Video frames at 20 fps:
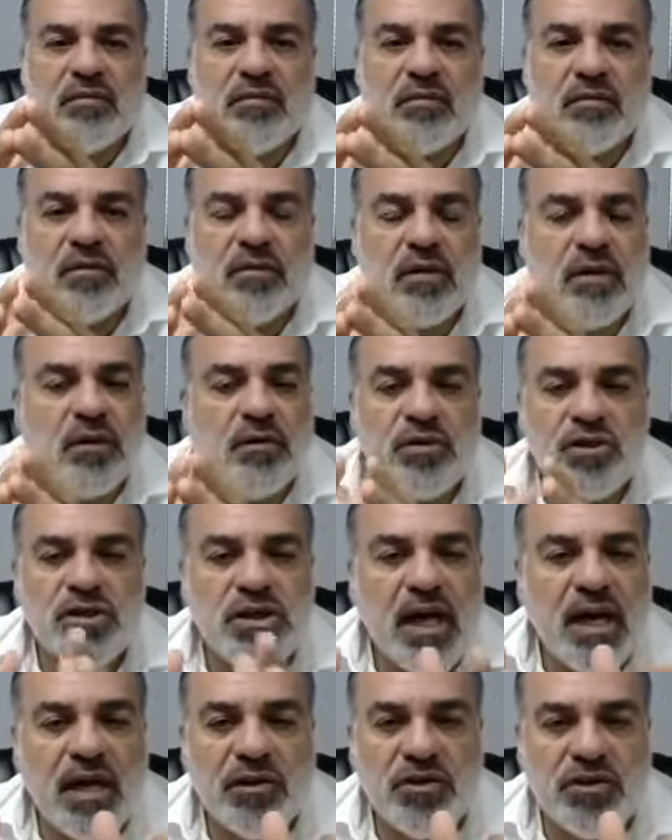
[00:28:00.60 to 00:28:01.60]
no
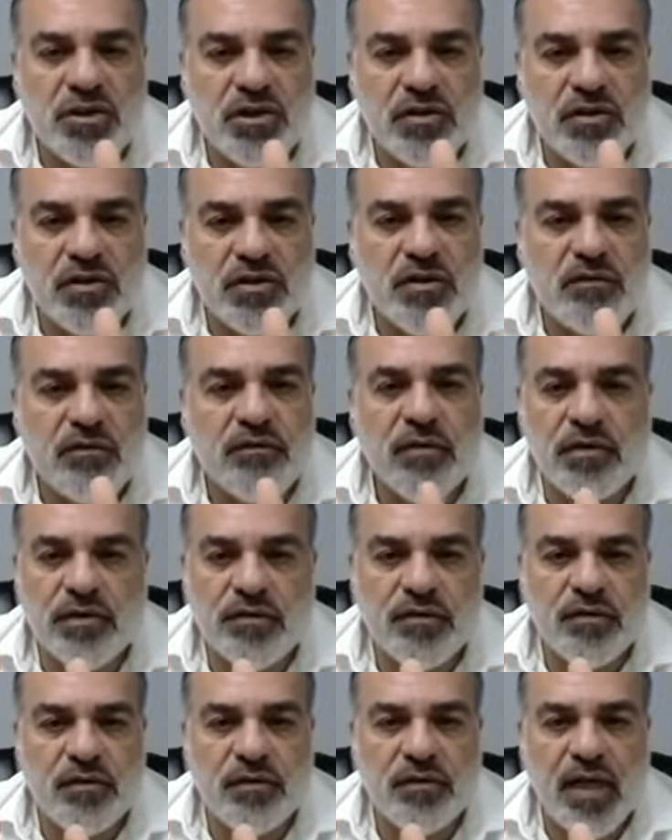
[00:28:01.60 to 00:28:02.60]
changes the
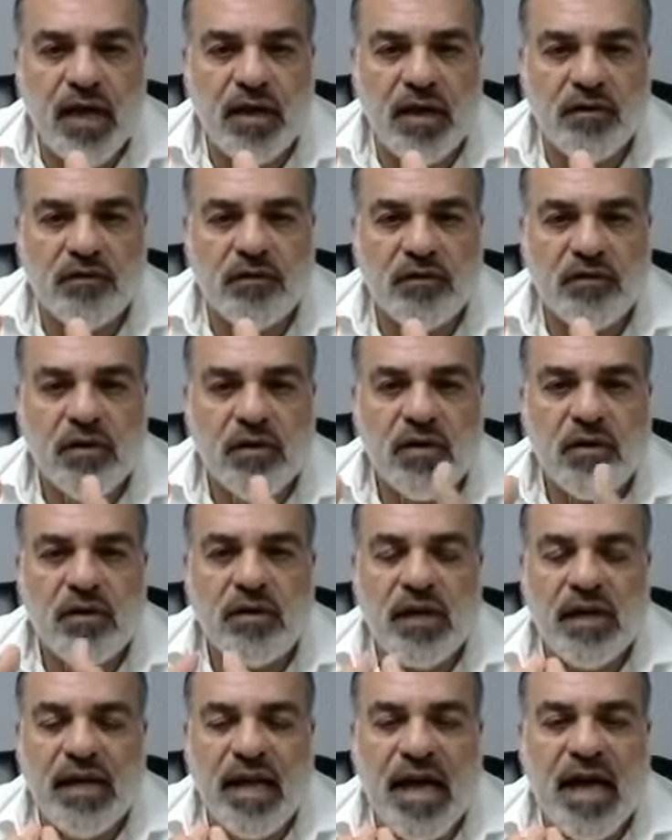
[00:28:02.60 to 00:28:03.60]
first few days.
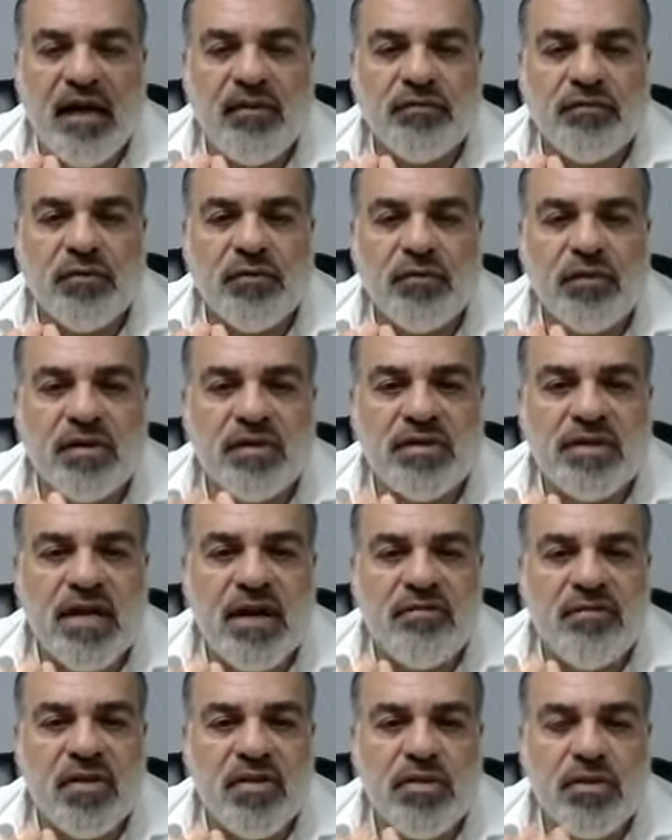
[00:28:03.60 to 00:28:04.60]
Then after the
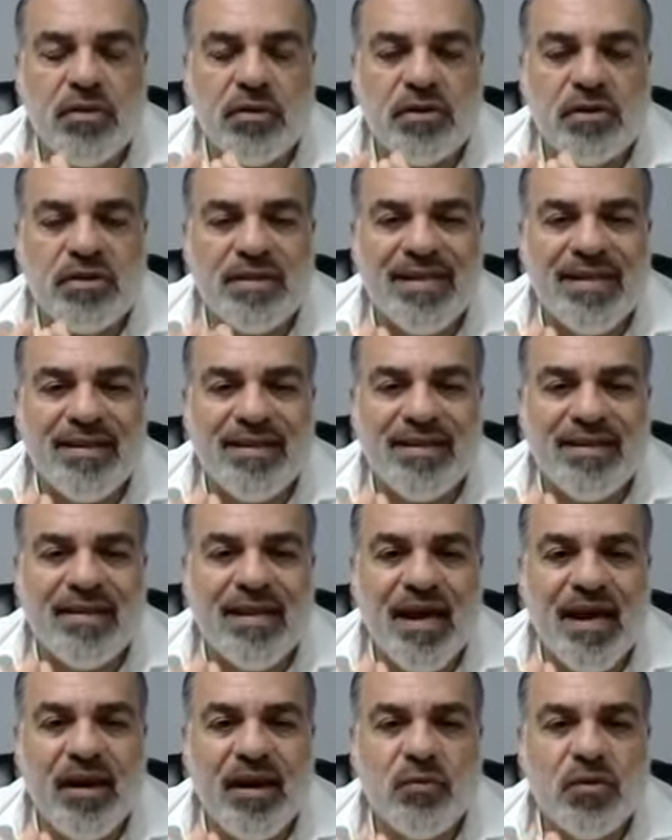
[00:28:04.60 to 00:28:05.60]
7th or 10th
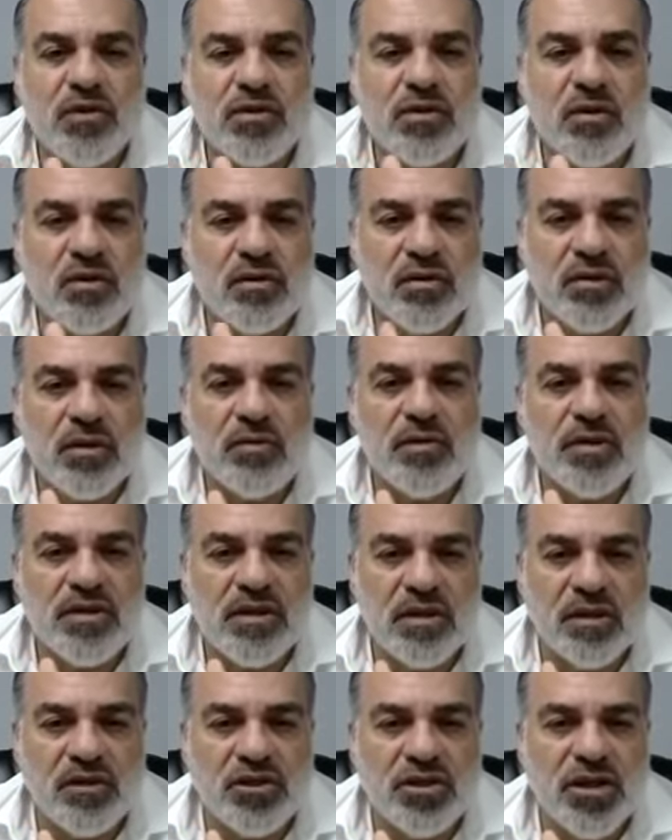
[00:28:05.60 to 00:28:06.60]
day, we start
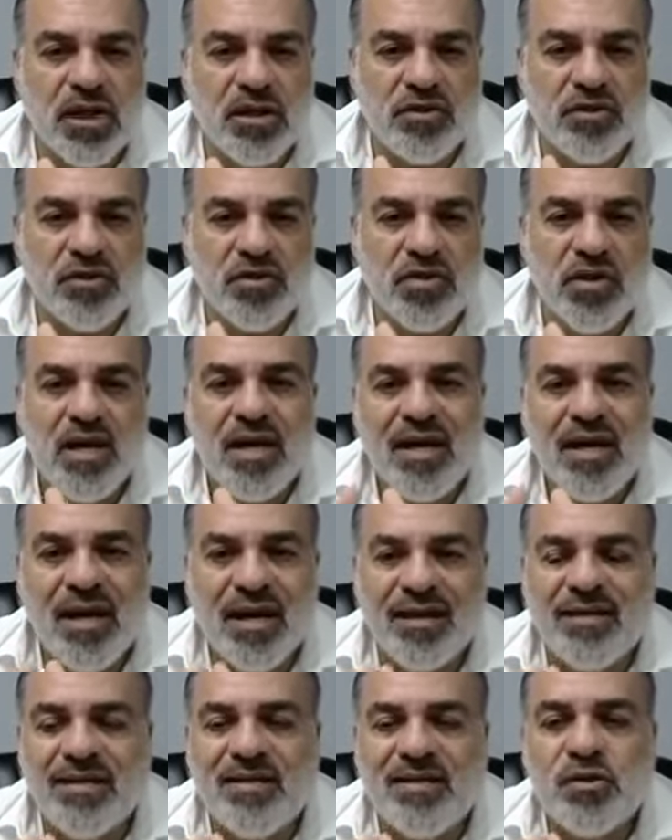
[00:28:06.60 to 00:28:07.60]
noticing changes.
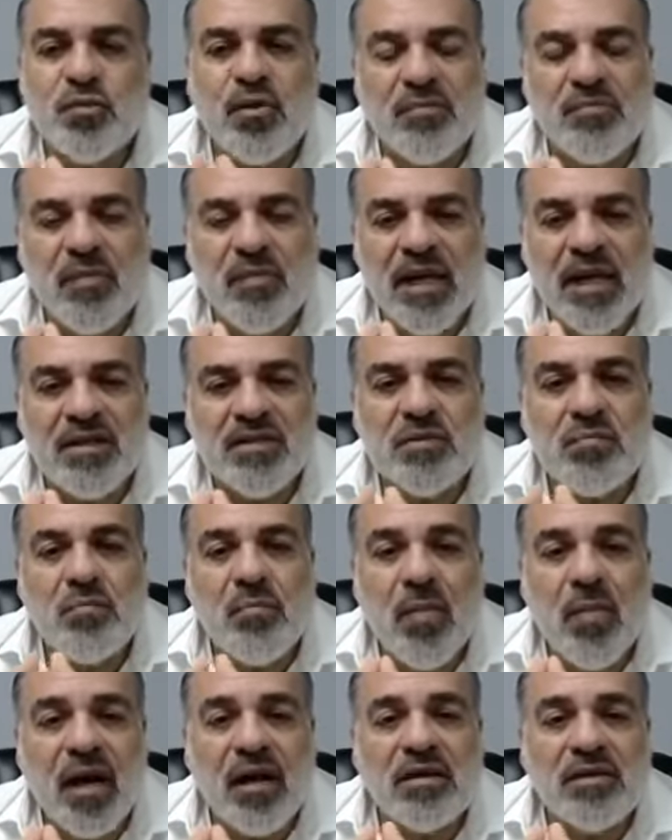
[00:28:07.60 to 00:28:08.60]
And this is what makes
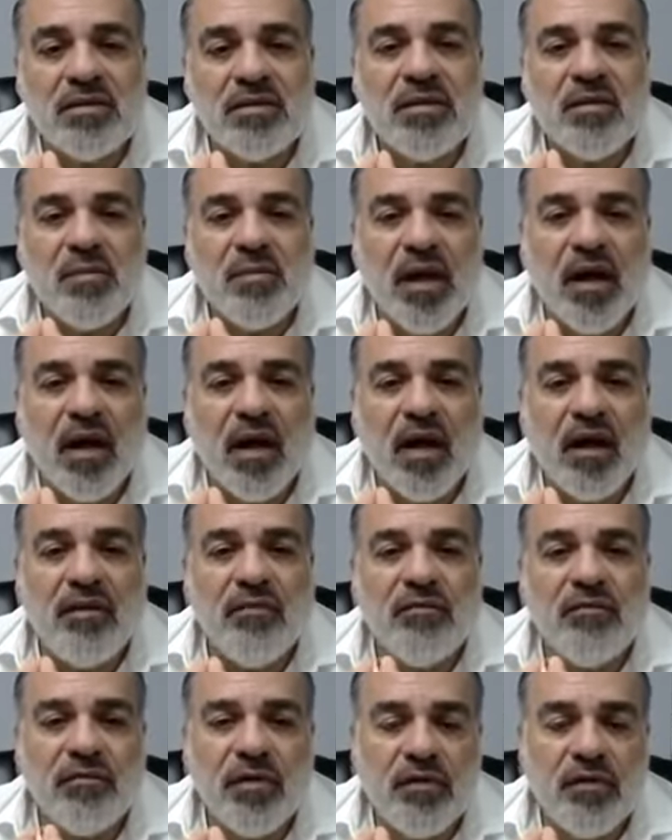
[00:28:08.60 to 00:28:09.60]
mild
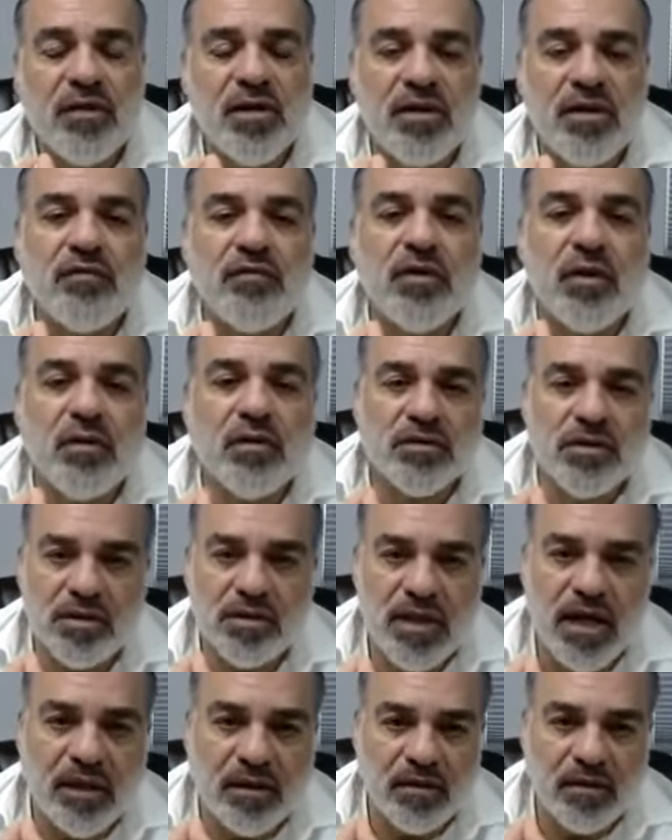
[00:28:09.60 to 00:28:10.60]
TBI very difficult to
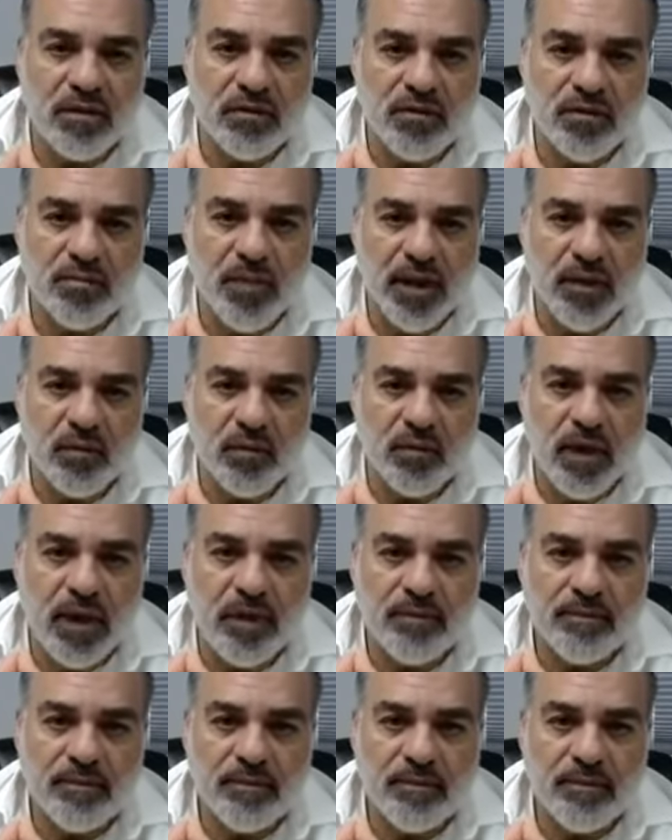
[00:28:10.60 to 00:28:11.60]
diagnose, by the way,
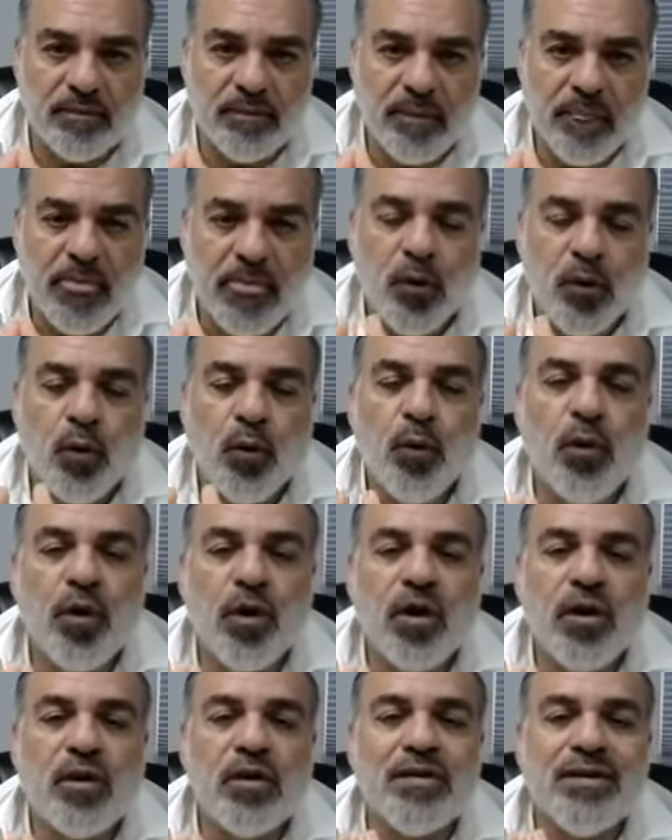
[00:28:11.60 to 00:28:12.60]

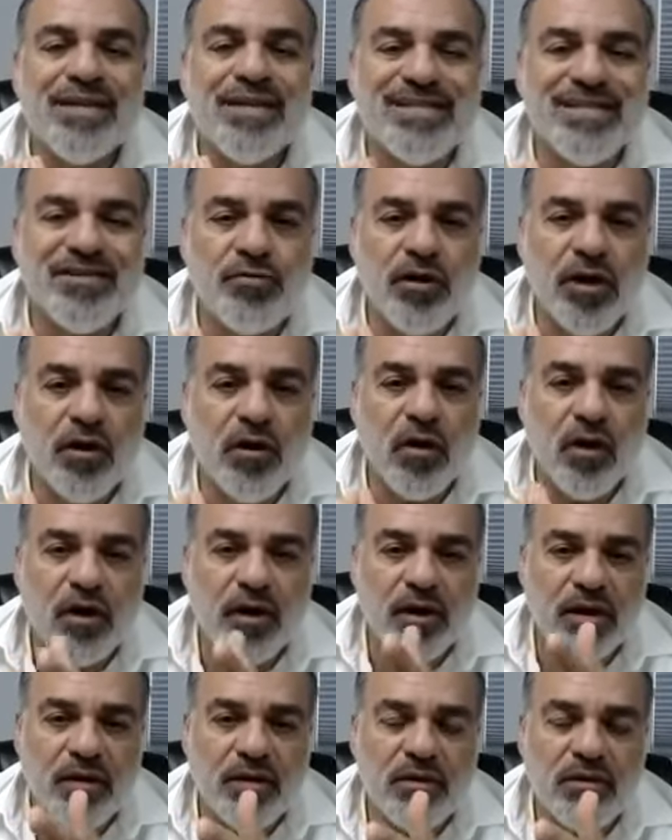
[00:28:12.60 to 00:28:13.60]
or
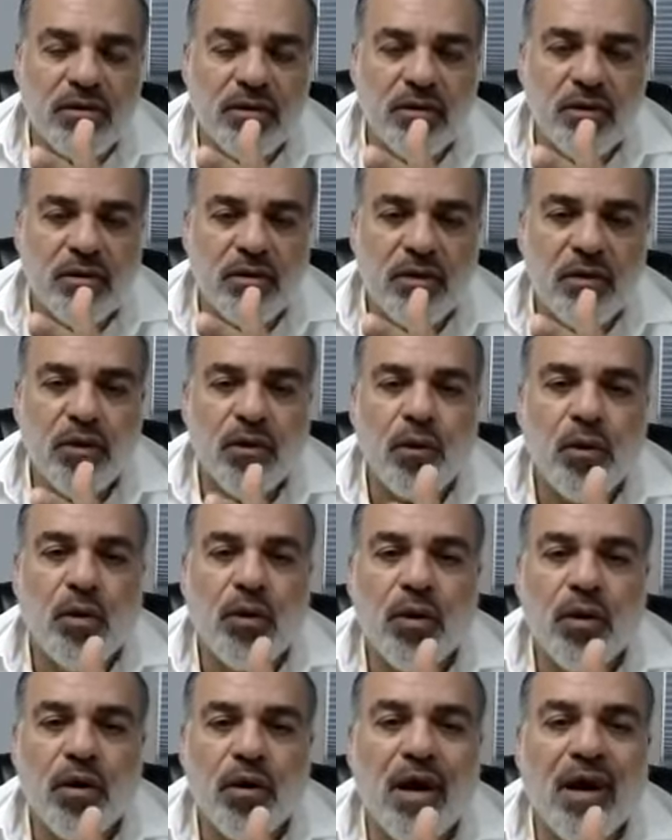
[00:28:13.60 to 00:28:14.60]
disregarded,
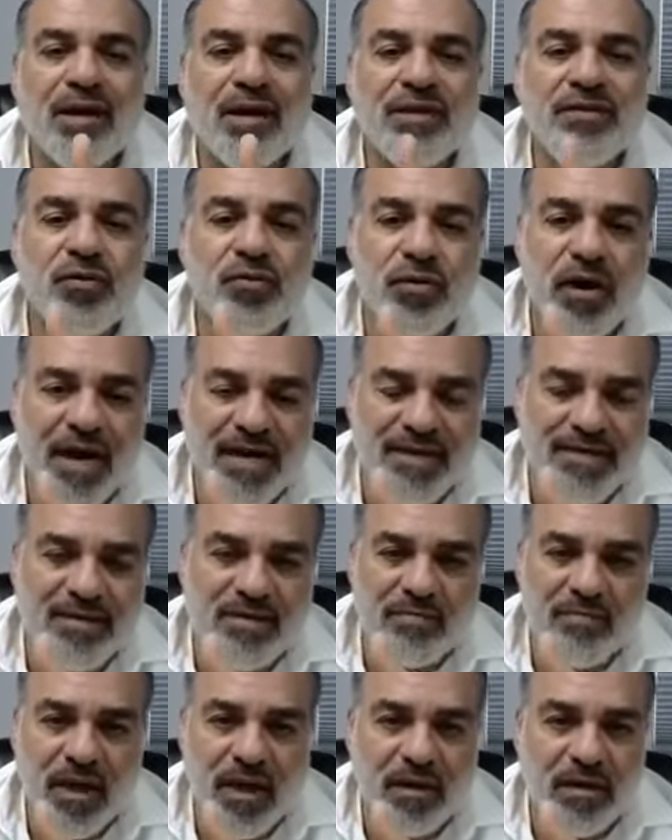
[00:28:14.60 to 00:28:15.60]
or
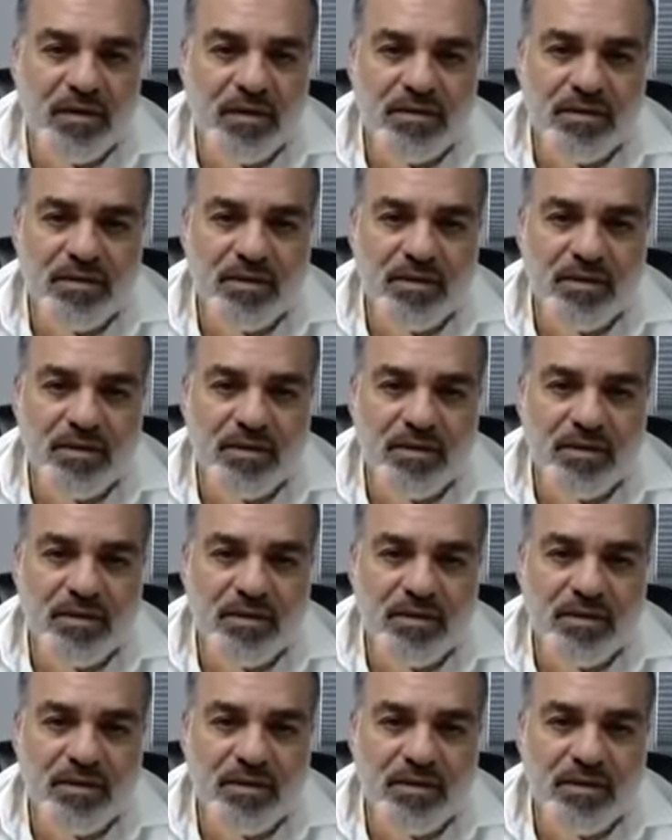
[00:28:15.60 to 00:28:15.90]
underestimated